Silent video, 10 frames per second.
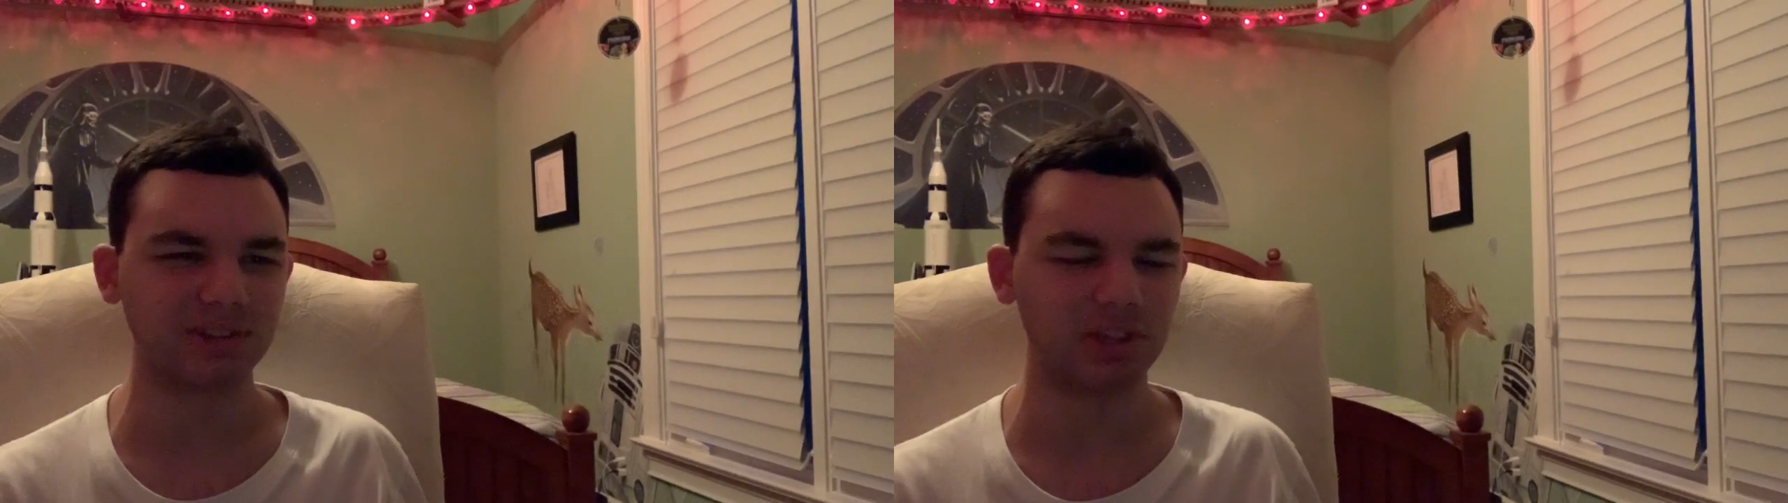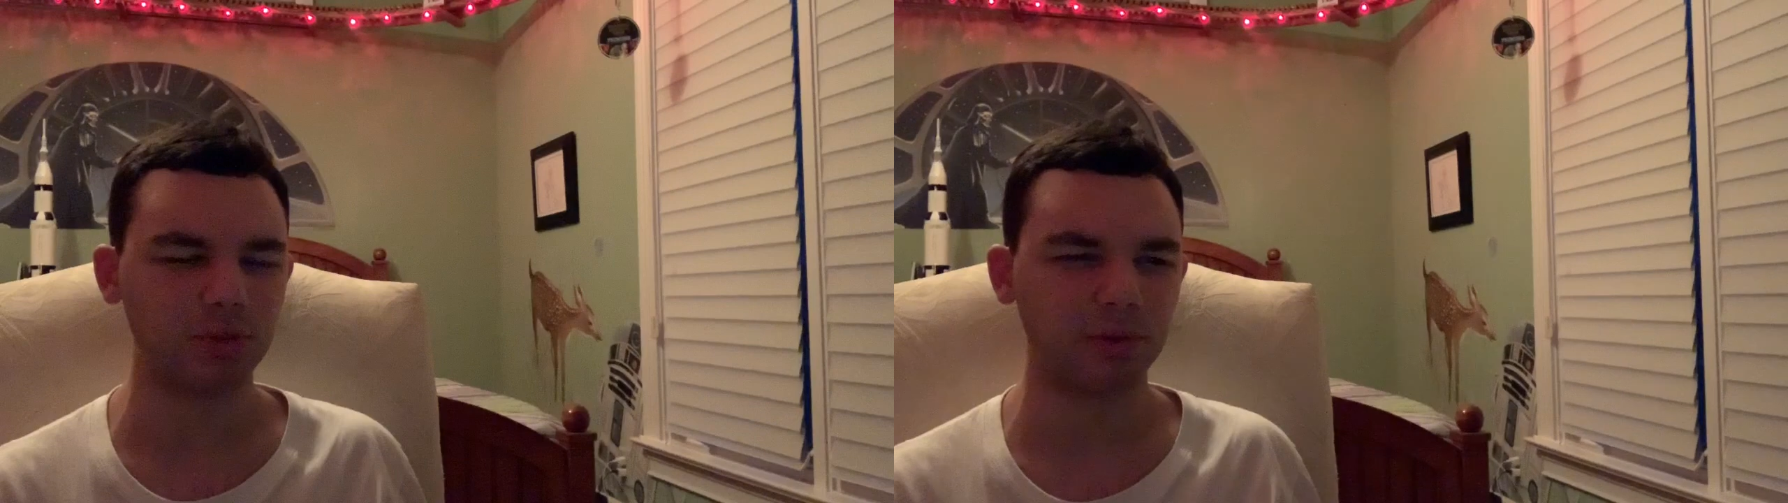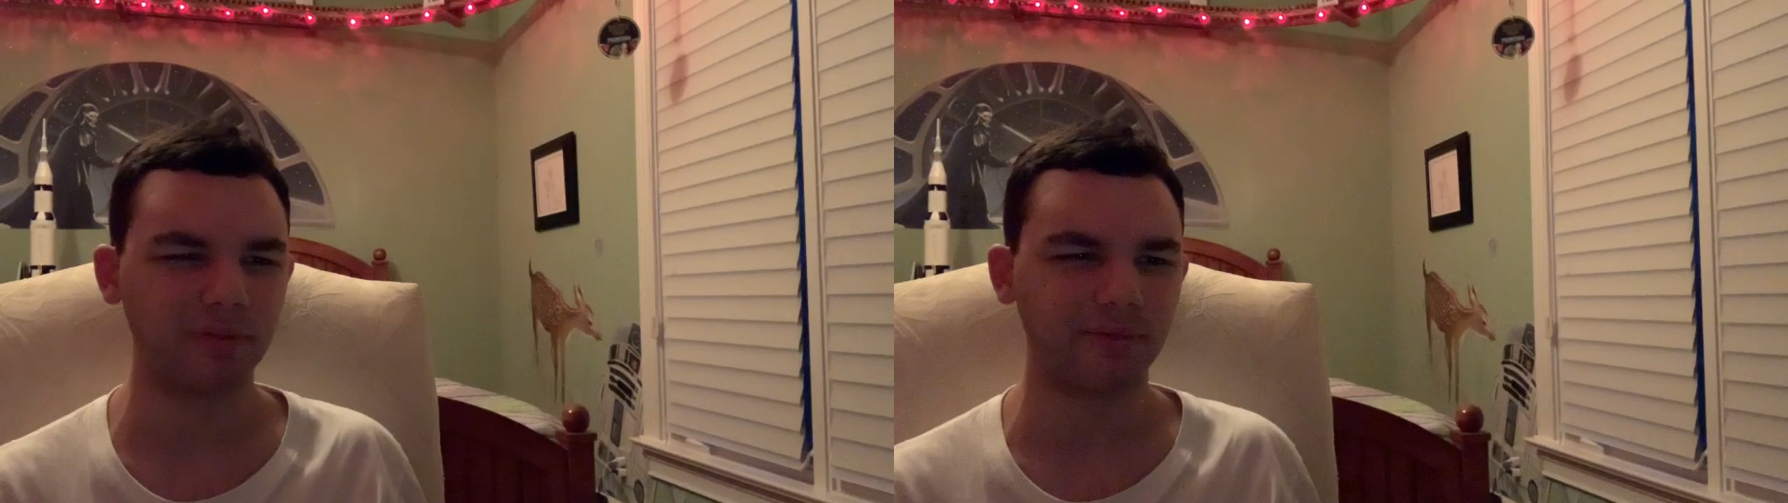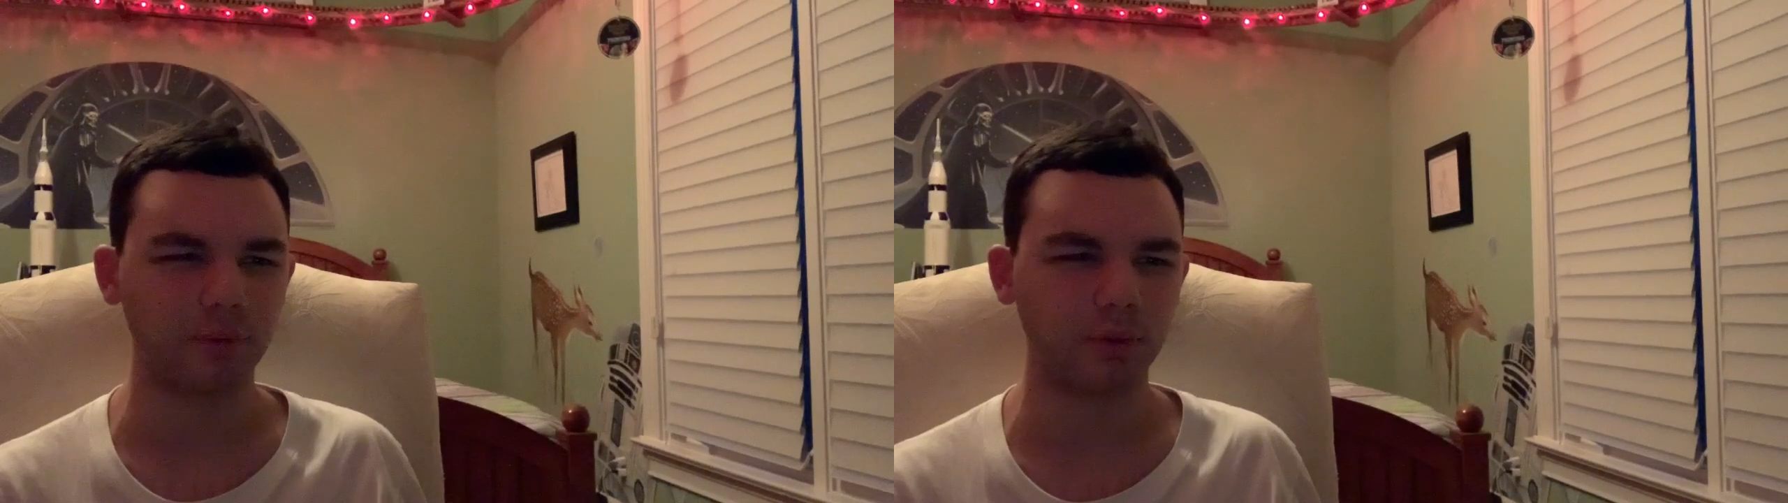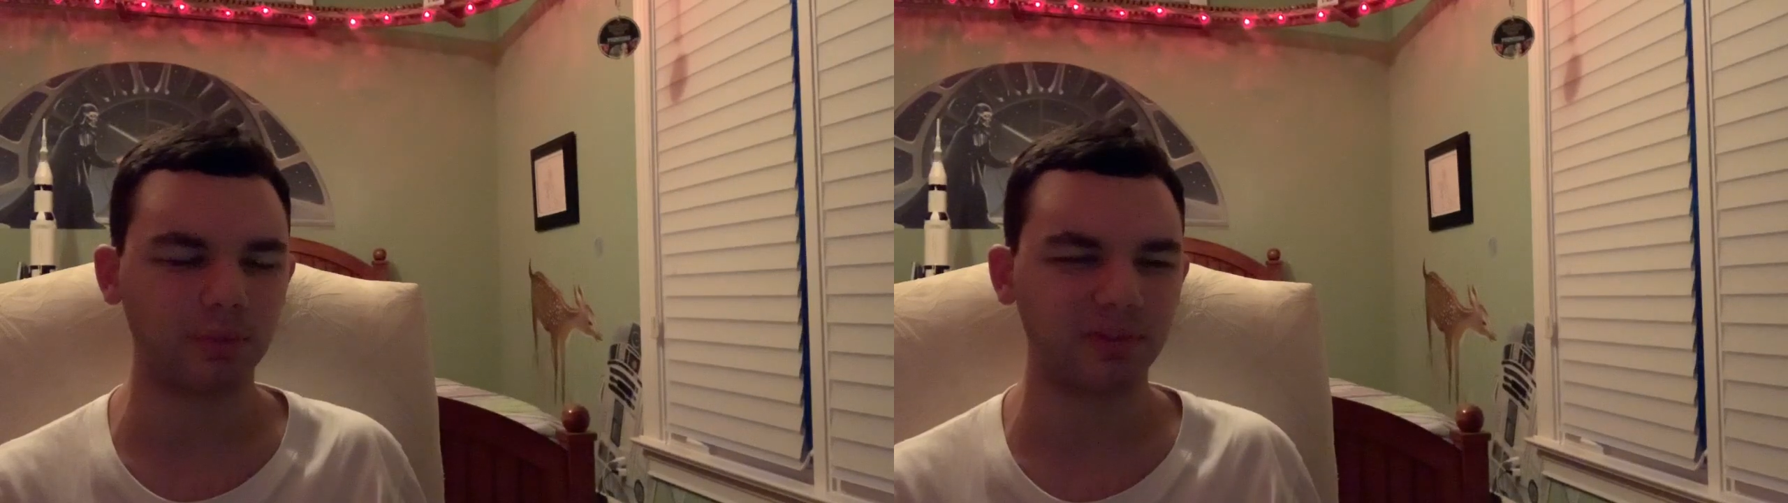in human
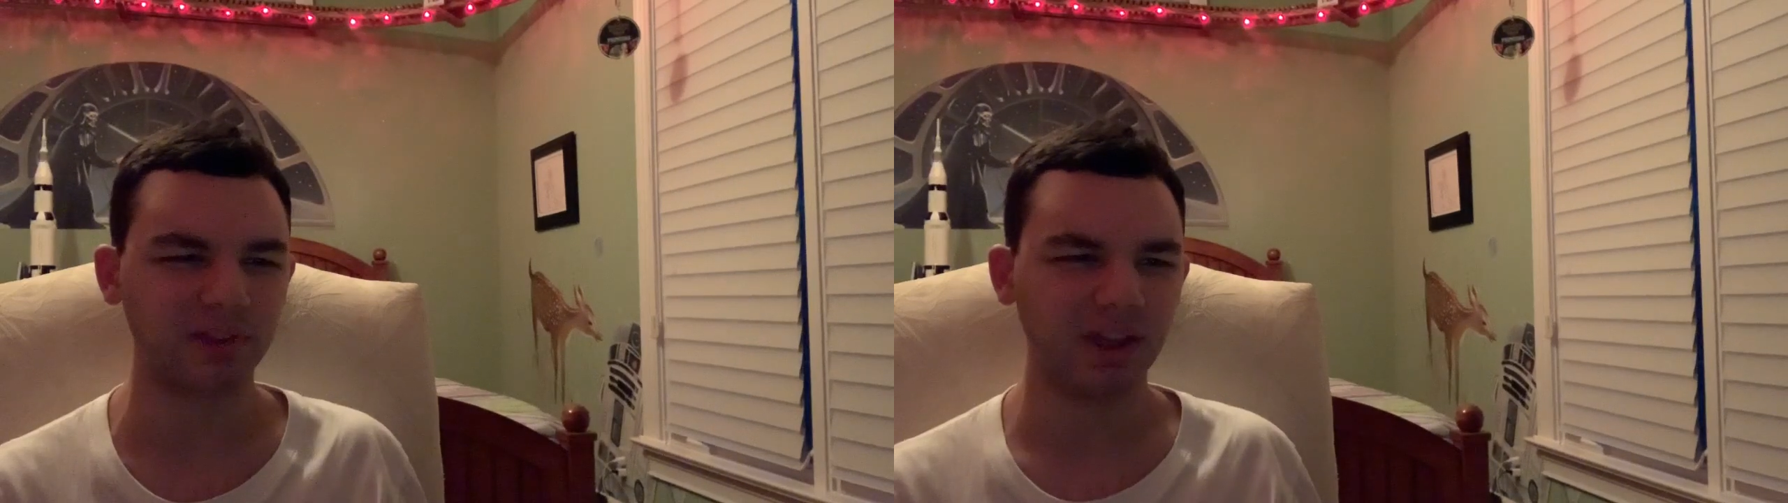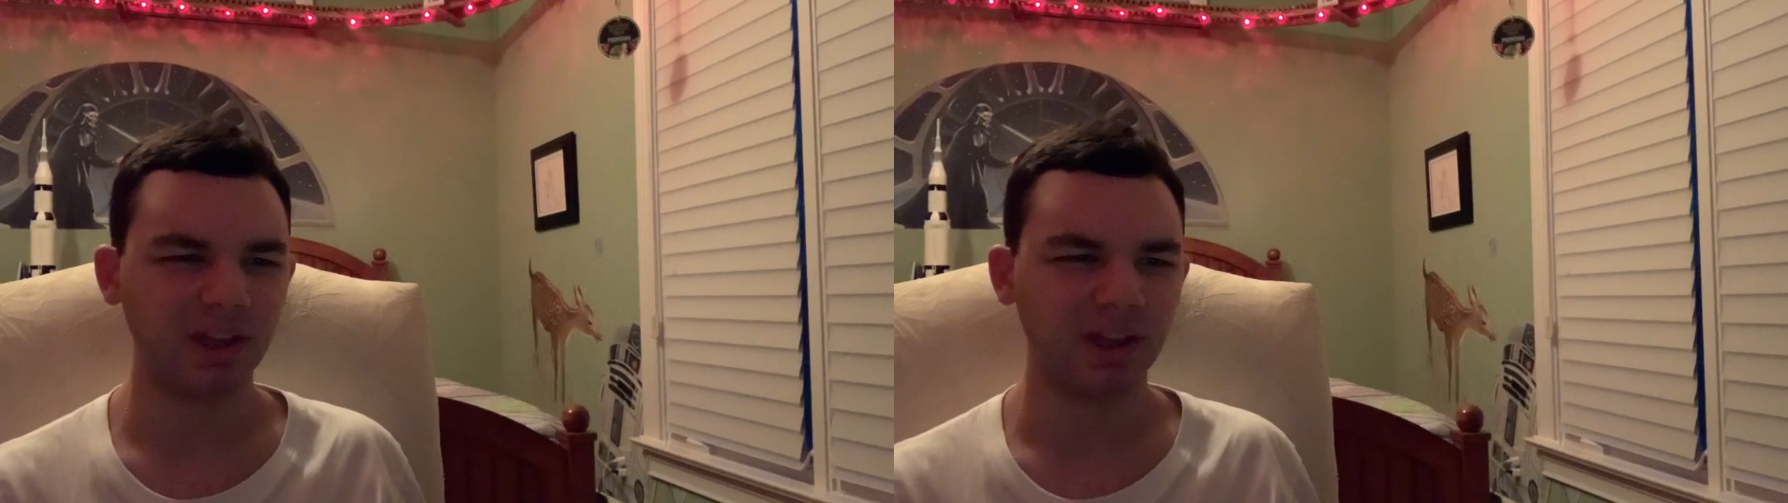forms?